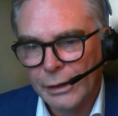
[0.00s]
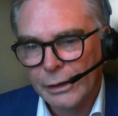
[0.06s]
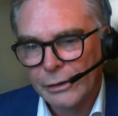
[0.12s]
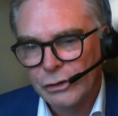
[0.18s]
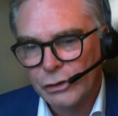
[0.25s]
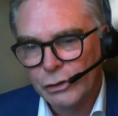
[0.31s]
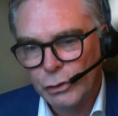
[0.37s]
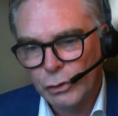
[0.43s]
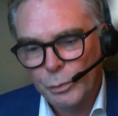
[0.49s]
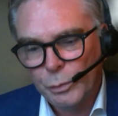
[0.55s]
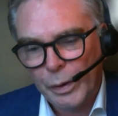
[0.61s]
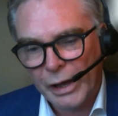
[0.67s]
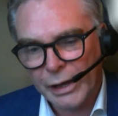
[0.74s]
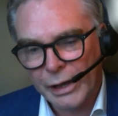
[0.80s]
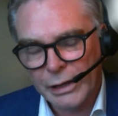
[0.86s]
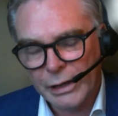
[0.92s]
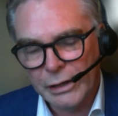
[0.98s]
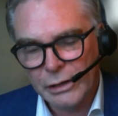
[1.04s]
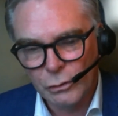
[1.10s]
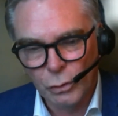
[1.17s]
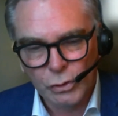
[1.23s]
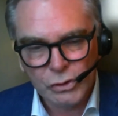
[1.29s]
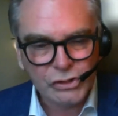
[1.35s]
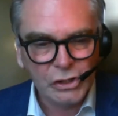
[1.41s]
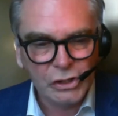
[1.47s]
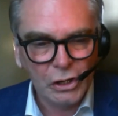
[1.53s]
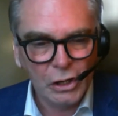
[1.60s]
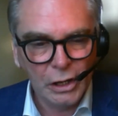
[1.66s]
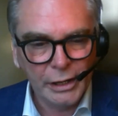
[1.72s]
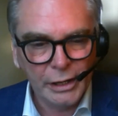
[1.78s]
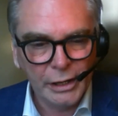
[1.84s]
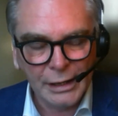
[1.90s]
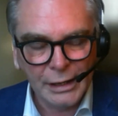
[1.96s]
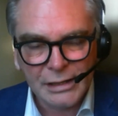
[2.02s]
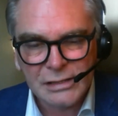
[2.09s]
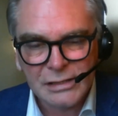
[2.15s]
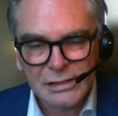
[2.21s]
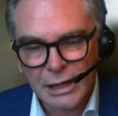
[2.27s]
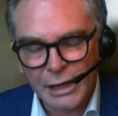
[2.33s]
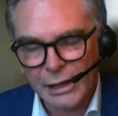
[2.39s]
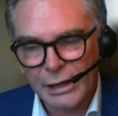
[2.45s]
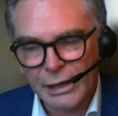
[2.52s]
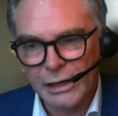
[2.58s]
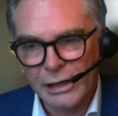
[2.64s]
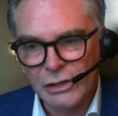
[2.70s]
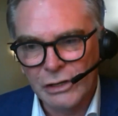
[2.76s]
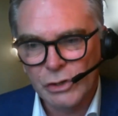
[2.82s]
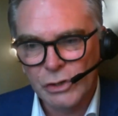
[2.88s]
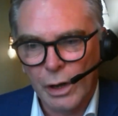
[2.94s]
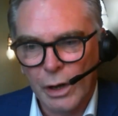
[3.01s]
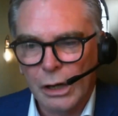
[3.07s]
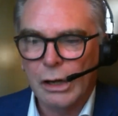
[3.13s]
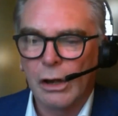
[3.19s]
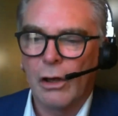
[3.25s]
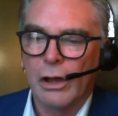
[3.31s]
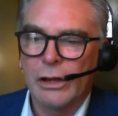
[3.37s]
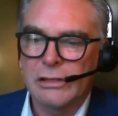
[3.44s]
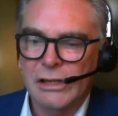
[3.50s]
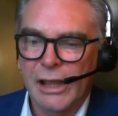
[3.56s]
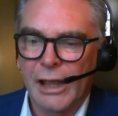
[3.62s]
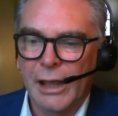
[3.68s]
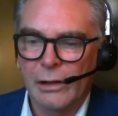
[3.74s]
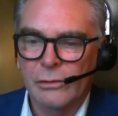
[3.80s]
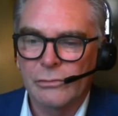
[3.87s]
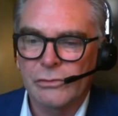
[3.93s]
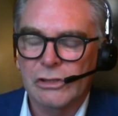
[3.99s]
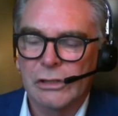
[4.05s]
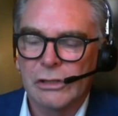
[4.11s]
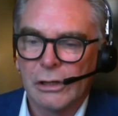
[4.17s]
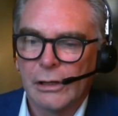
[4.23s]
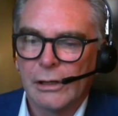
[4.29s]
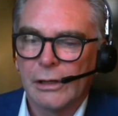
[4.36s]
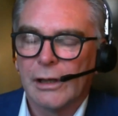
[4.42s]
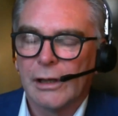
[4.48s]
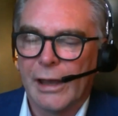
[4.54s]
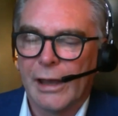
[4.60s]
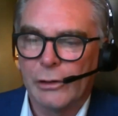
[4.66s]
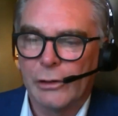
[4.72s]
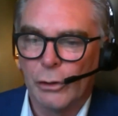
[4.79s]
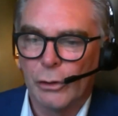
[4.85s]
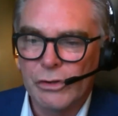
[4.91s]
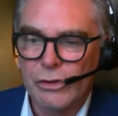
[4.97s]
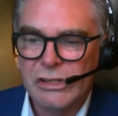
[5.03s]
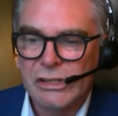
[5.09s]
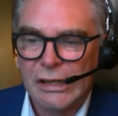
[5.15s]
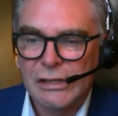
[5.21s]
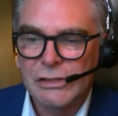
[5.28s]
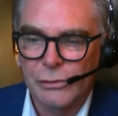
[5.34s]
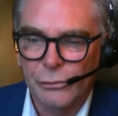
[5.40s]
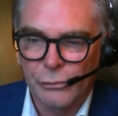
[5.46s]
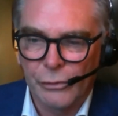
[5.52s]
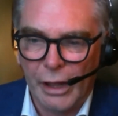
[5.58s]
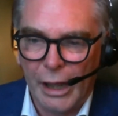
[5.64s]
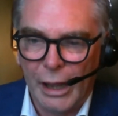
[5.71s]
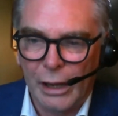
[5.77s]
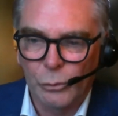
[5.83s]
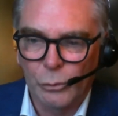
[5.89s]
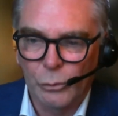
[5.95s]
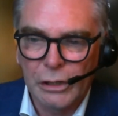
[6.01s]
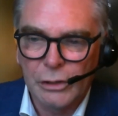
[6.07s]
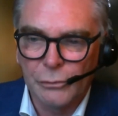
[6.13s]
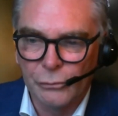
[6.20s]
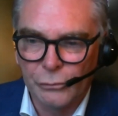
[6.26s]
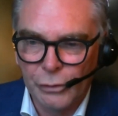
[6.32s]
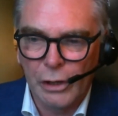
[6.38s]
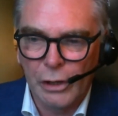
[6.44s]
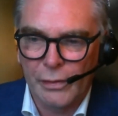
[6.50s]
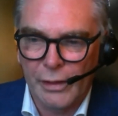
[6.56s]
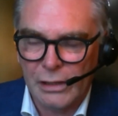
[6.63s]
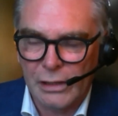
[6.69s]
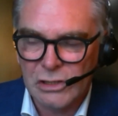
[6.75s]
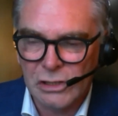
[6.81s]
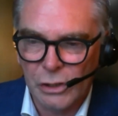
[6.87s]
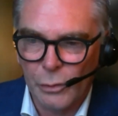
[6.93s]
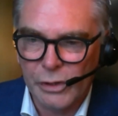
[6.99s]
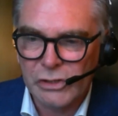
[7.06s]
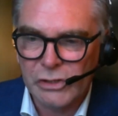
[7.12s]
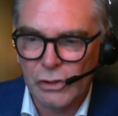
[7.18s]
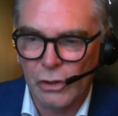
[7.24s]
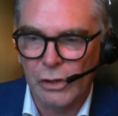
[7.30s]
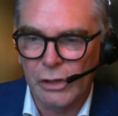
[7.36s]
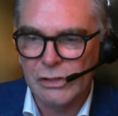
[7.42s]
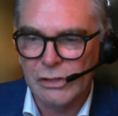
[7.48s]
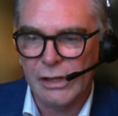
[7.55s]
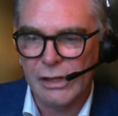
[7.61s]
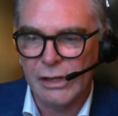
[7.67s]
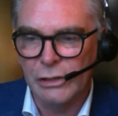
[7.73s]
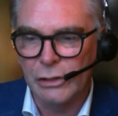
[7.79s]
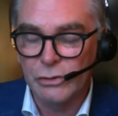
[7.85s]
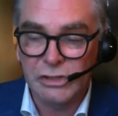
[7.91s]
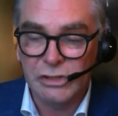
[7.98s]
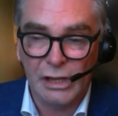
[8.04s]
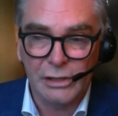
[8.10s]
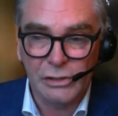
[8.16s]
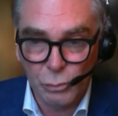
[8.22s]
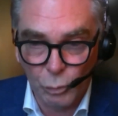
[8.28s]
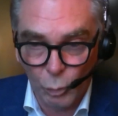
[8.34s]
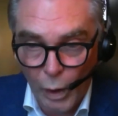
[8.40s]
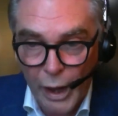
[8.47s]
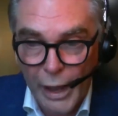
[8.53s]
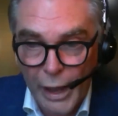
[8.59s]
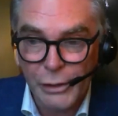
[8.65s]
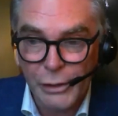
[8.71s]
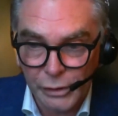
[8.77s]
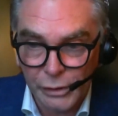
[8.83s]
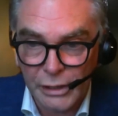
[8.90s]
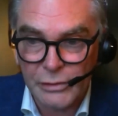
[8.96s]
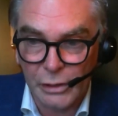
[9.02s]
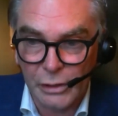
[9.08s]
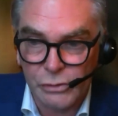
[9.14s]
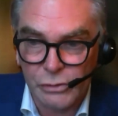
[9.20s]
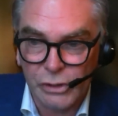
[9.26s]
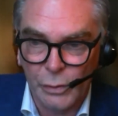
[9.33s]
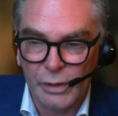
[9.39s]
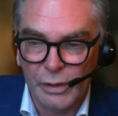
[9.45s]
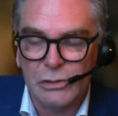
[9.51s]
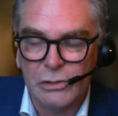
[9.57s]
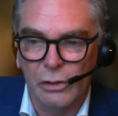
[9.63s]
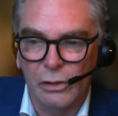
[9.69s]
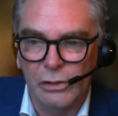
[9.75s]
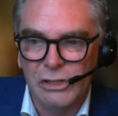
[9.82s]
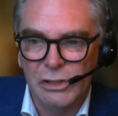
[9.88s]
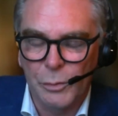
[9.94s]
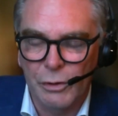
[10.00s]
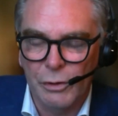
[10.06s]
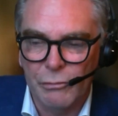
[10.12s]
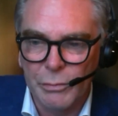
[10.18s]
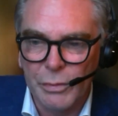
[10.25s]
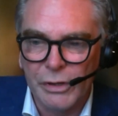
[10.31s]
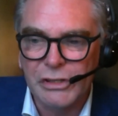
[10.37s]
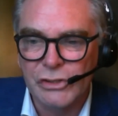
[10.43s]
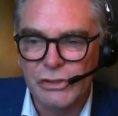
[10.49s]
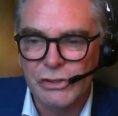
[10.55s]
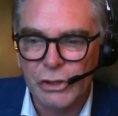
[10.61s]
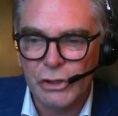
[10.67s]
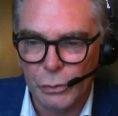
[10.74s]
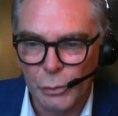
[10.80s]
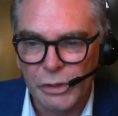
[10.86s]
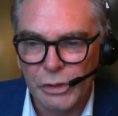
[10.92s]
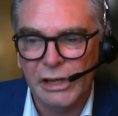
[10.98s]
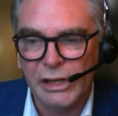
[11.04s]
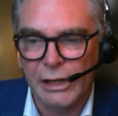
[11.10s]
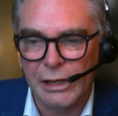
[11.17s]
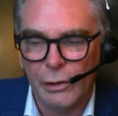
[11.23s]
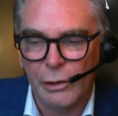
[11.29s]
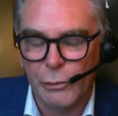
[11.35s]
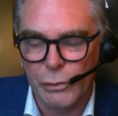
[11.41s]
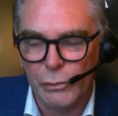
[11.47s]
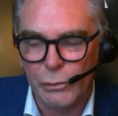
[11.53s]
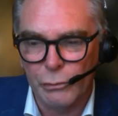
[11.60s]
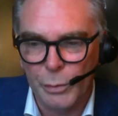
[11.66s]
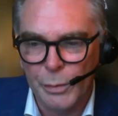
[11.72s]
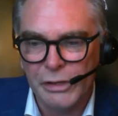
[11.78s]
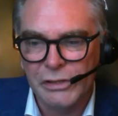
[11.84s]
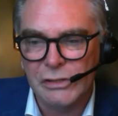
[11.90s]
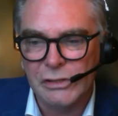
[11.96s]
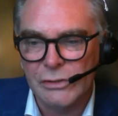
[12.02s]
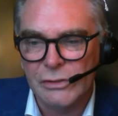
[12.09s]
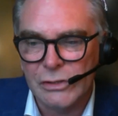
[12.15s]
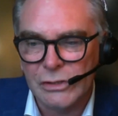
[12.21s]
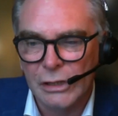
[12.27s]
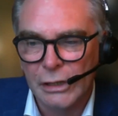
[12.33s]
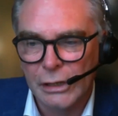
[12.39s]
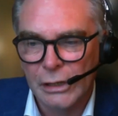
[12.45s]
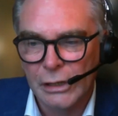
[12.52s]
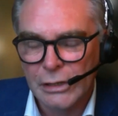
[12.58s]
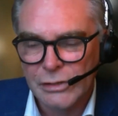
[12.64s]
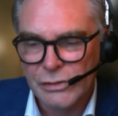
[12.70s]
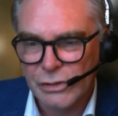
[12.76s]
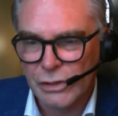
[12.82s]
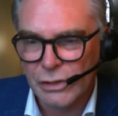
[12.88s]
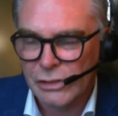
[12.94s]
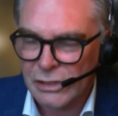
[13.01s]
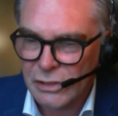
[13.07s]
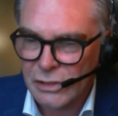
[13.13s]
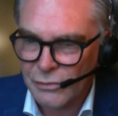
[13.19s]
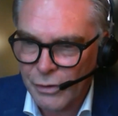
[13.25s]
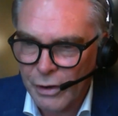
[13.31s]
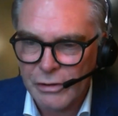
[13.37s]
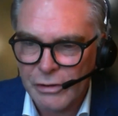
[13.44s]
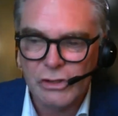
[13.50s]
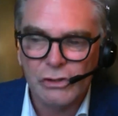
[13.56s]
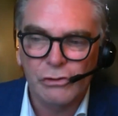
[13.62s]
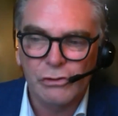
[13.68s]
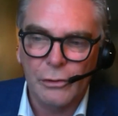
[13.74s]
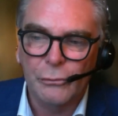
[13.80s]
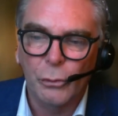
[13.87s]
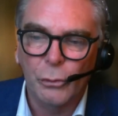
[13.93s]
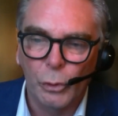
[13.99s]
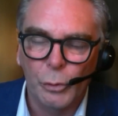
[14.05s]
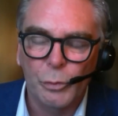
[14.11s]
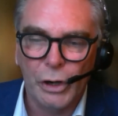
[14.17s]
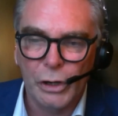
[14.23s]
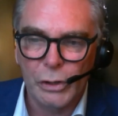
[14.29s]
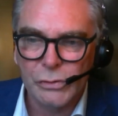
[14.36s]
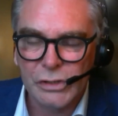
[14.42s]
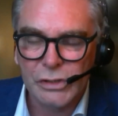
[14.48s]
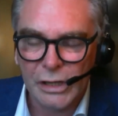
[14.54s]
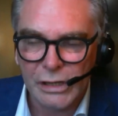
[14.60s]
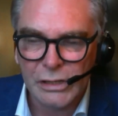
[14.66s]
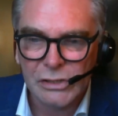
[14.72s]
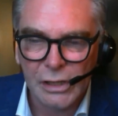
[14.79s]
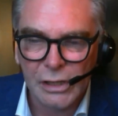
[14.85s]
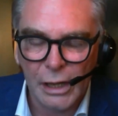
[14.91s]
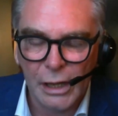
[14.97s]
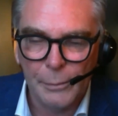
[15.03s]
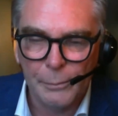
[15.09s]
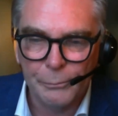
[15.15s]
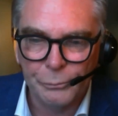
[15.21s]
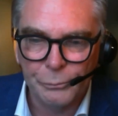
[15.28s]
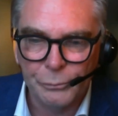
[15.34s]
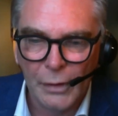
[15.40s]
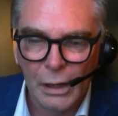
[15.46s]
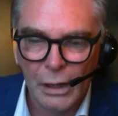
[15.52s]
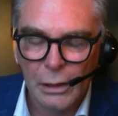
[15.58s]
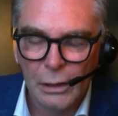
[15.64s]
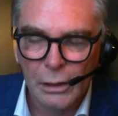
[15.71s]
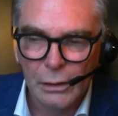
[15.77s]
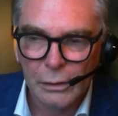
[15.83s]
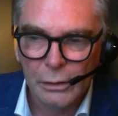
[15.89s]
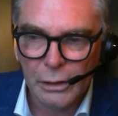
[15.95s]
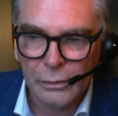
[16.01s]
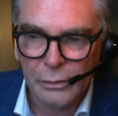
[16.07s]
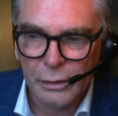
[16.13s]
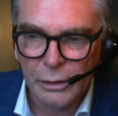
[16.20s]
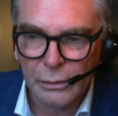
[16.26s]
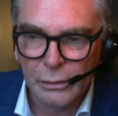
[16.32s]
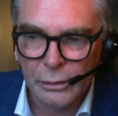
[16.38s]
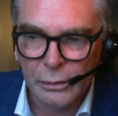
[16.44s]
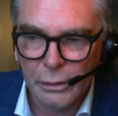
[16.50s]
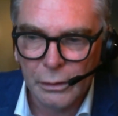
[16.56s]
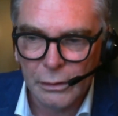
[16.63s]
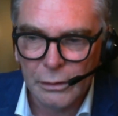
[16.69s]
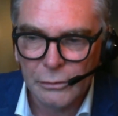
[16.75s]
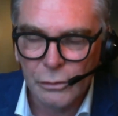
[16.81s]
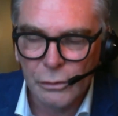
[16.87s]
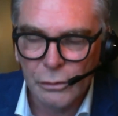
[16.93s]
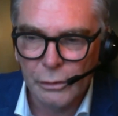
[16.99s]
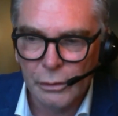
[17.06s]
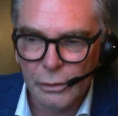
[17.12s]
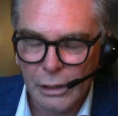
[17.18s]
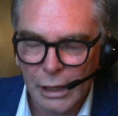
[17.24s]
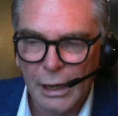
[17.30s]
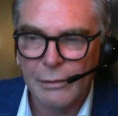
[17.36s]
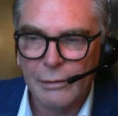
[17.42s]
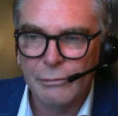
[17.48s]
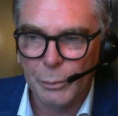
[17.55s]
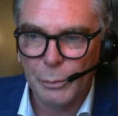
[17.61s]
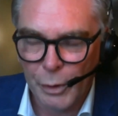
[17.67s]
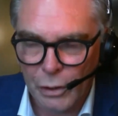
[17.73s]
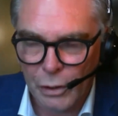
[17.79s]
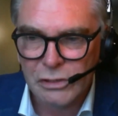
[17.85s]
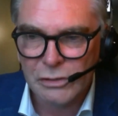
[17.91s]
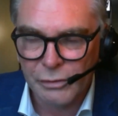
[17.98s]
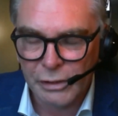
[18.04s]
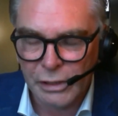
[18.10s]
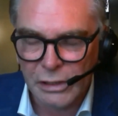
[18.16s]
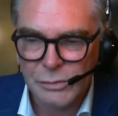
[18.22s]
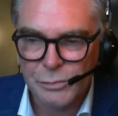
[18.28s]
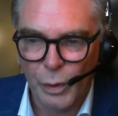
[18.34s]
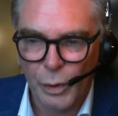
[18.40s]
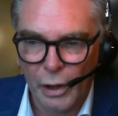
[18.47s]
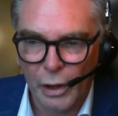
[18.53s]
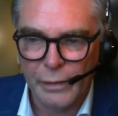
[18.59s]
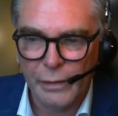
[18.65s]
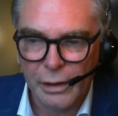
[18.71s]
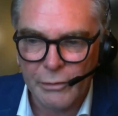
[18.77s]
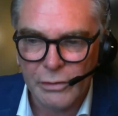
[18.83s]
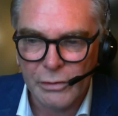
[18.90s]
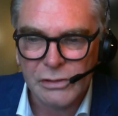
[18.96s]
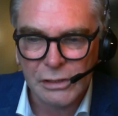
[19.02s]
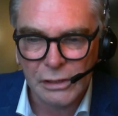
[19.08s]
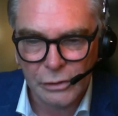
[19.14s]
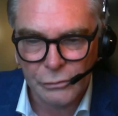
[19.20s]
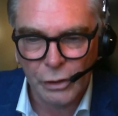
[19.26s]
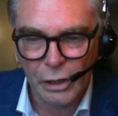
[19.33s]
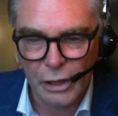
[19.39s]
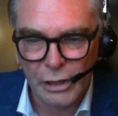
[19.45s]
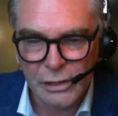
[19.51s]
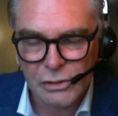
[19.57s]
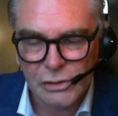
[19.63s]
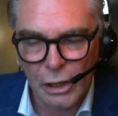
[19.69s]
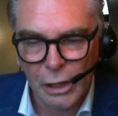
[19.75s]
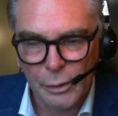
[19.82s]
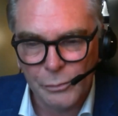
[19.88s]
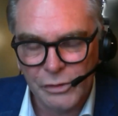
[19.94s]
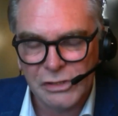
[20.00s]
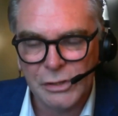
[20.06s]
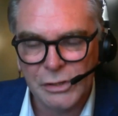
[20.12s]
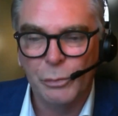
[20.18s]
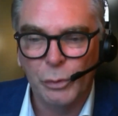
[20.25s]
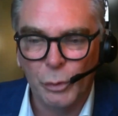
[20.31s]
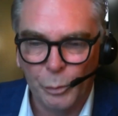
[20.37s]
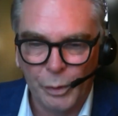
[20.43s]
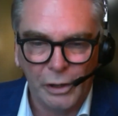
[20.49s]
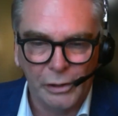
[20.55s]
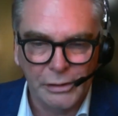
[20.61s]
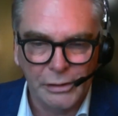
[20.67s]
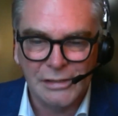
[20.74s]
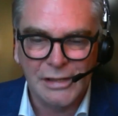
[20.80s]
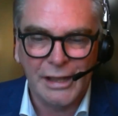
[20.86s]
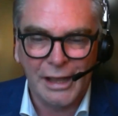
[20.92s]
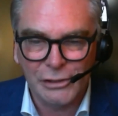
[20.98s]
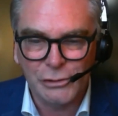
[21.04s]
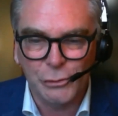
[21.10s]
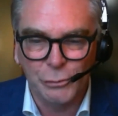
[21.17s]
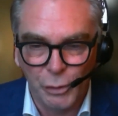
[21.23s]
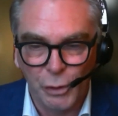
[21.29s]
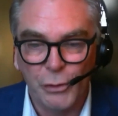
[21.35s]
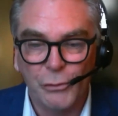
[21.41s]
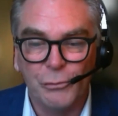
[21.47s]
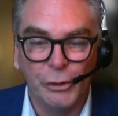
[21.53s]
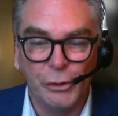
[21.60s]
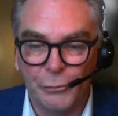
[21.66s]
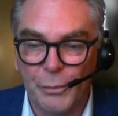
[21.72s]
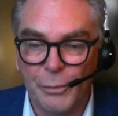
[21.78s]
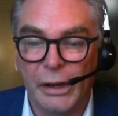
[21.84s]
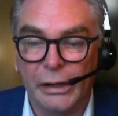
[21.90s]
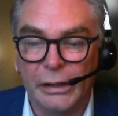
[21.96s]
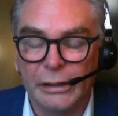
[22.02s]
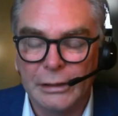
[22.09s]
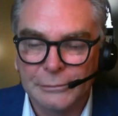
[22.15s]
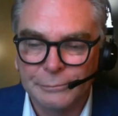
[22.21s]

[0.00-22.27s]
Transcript: You pay your sterling, let's say, into our client account, and on receipt of that, we convert that to US dollars, and you tell us where need those US dollars to be remitted to, and we take care of the remittance. So it's a very straightforward process. The clever part of it is buying the currency at the right time. The simple part is the actual movement of money.